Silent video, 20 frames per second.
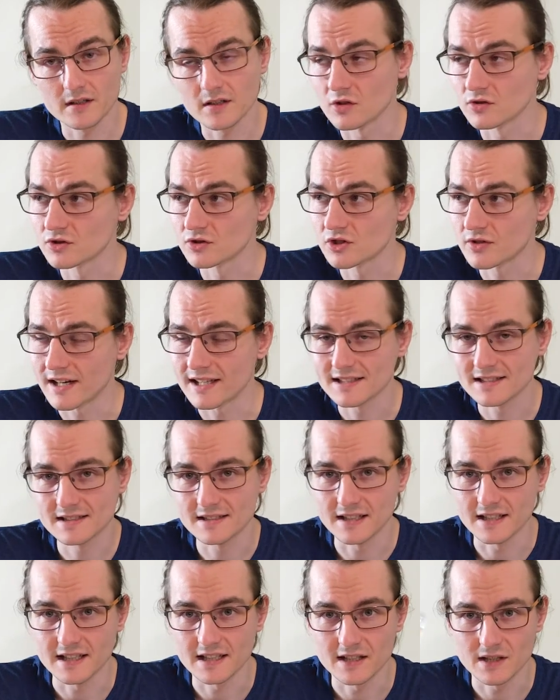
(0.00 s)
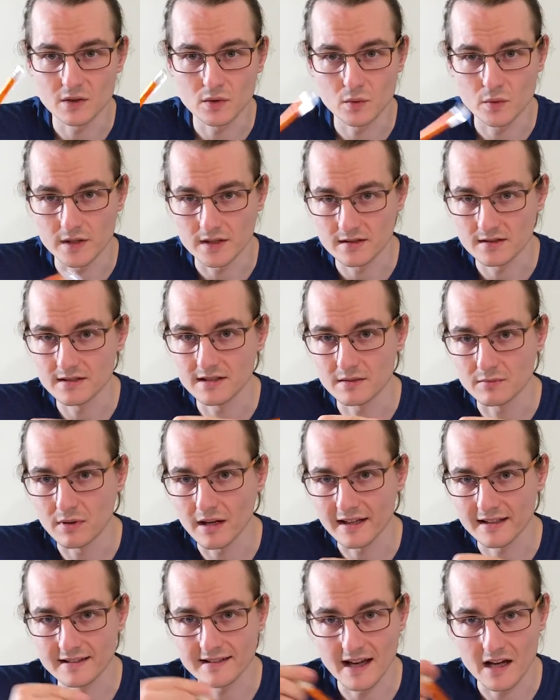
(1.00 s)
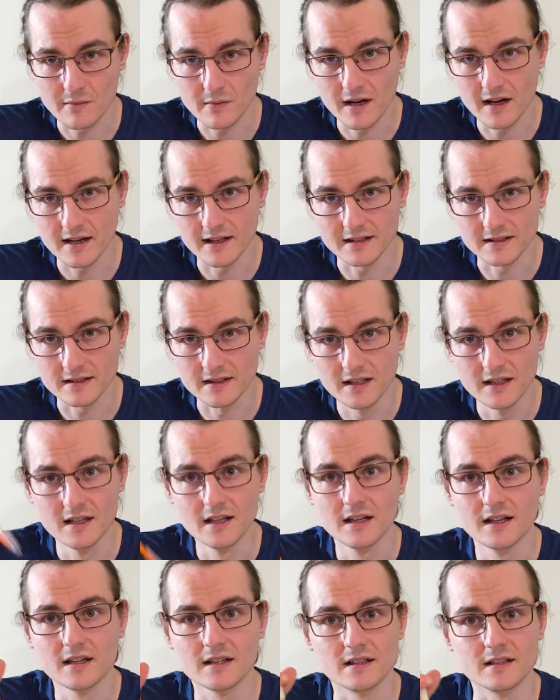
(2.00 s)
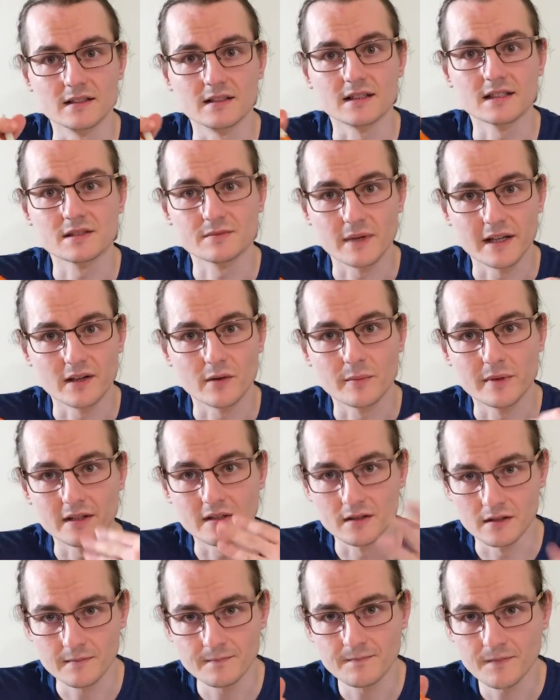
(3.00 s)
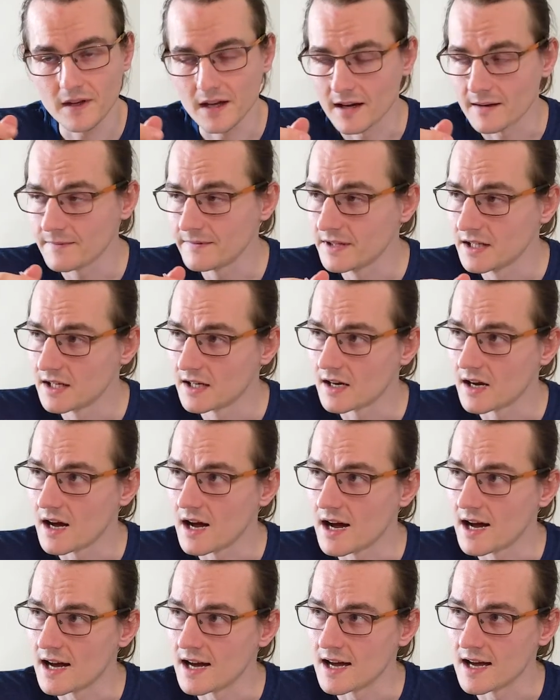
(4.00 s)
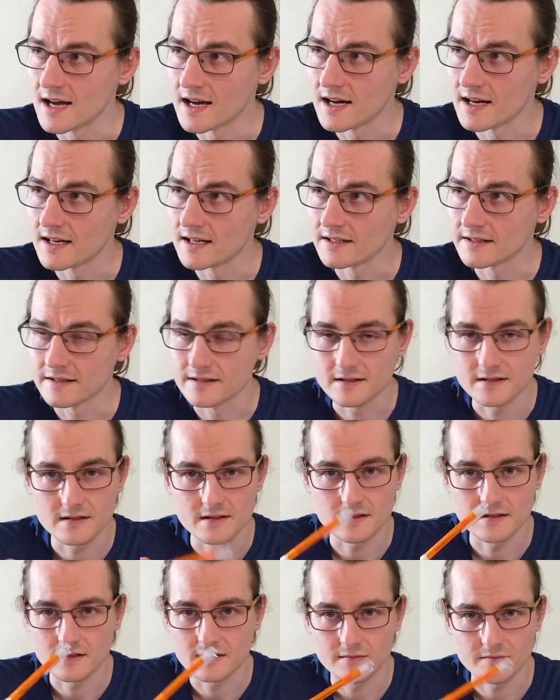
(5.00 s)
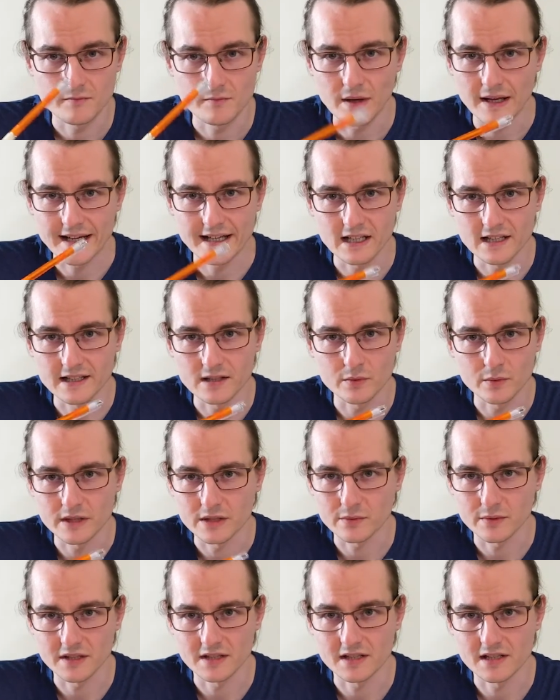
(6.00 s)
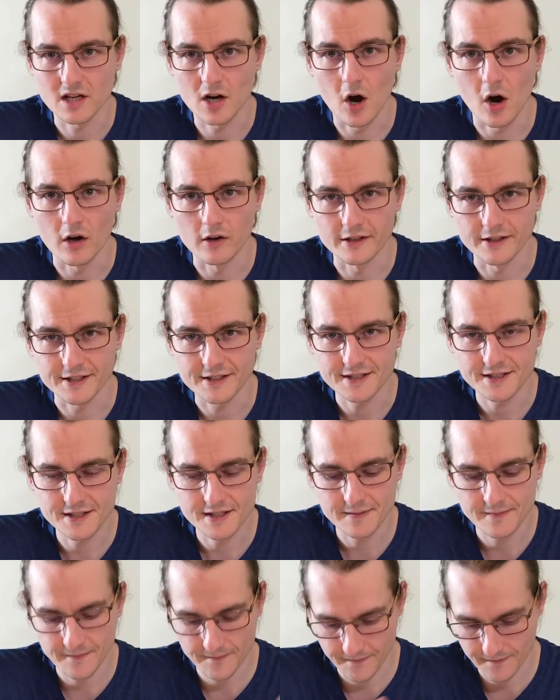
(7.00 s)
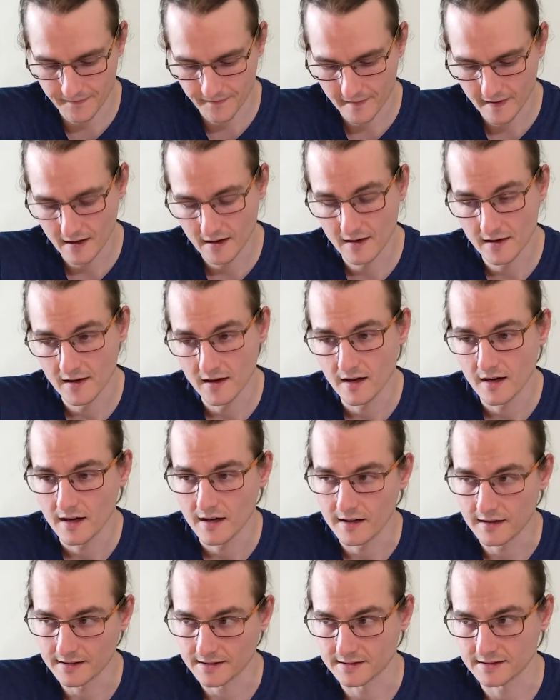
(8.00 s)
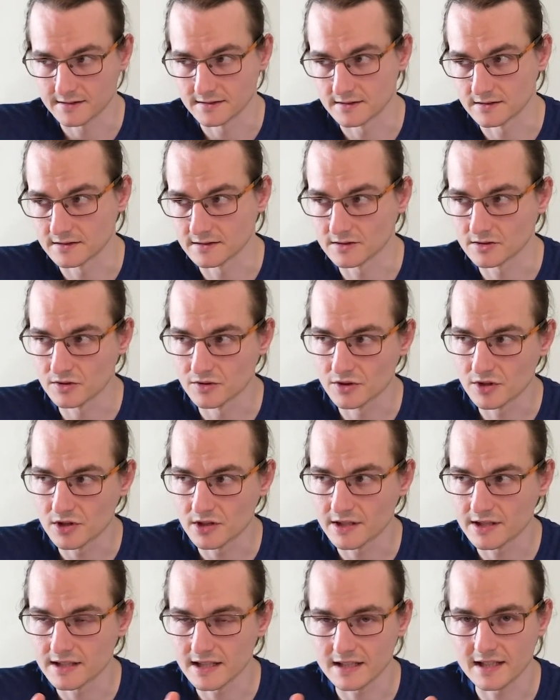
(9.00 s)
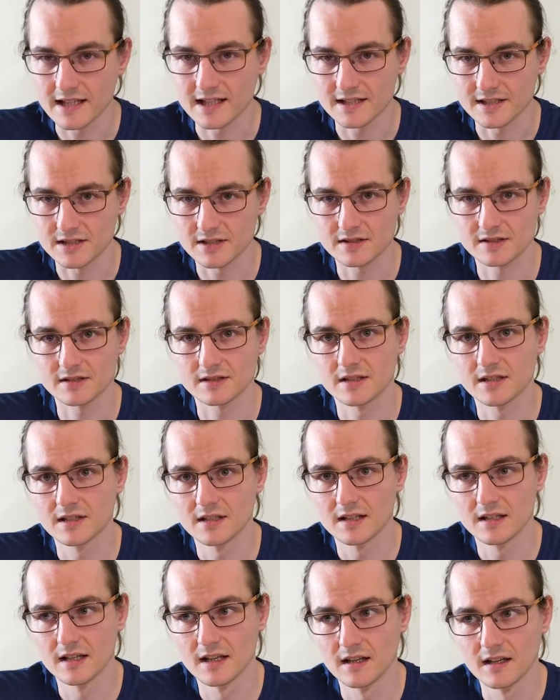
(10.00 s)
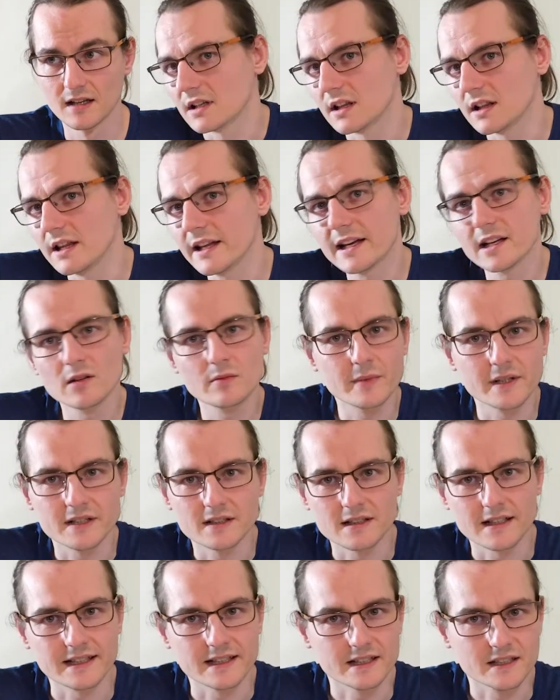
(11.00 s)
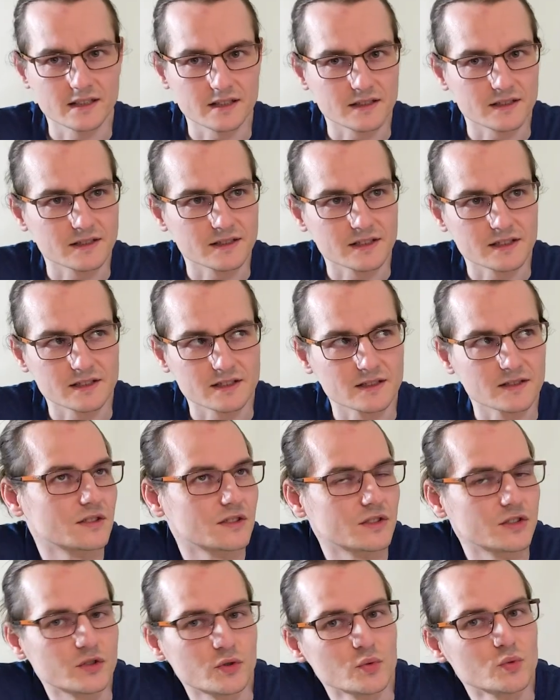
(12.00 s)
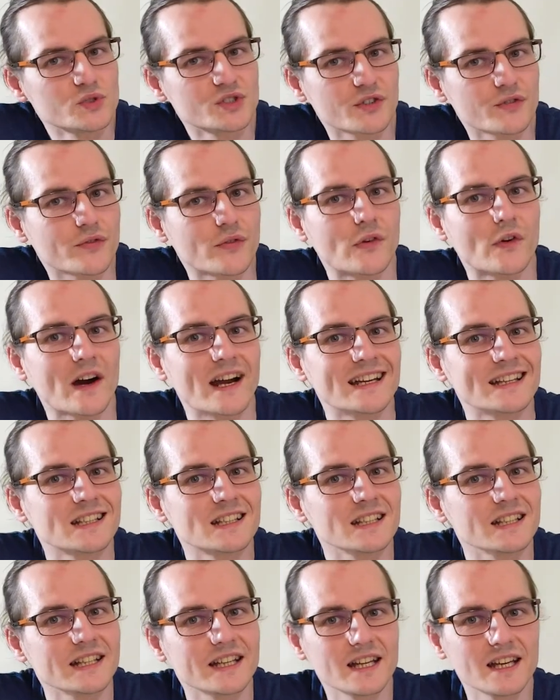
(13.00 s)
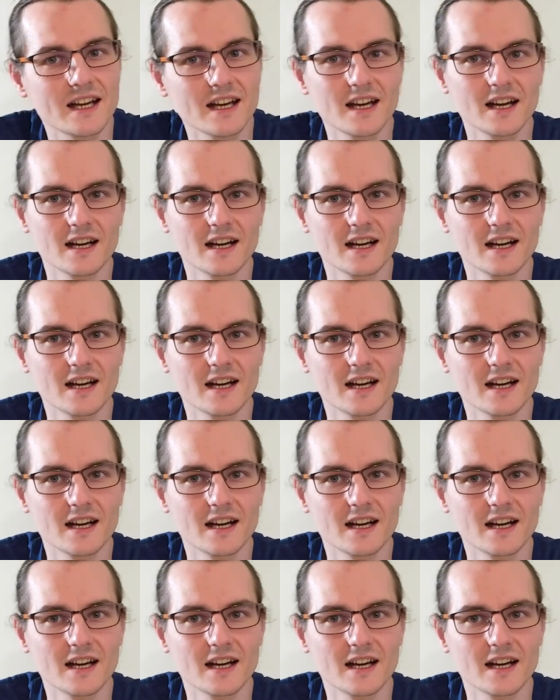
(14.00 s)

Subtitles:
contrasty with the black gamma, and that's my opinion, yeah. And play a little bit with the colors, and usually that has a little bit like user-friendly